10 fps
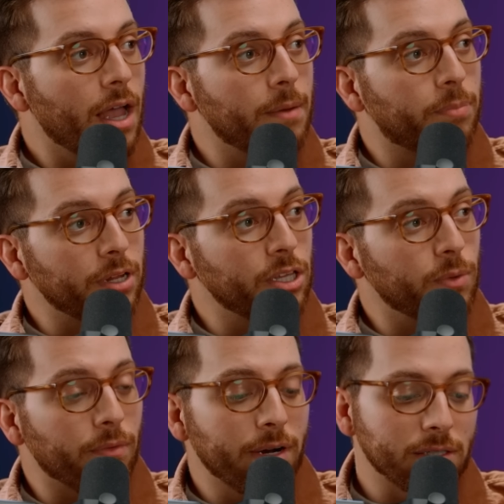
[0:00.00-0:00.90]
and putting
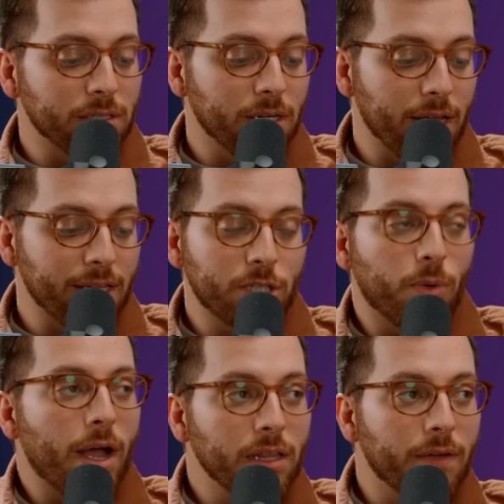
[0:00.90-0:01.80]
you at risk. And
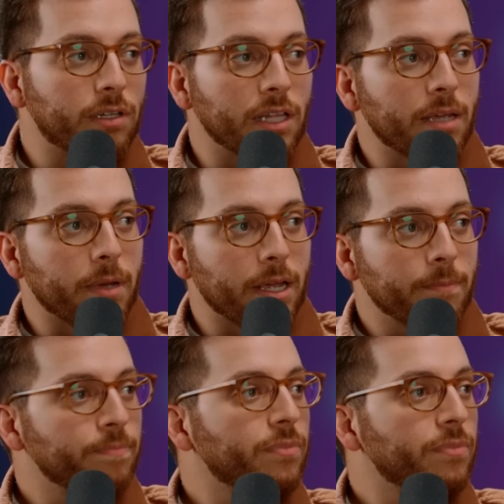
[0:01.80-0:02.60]
that's why I love DeleteMe.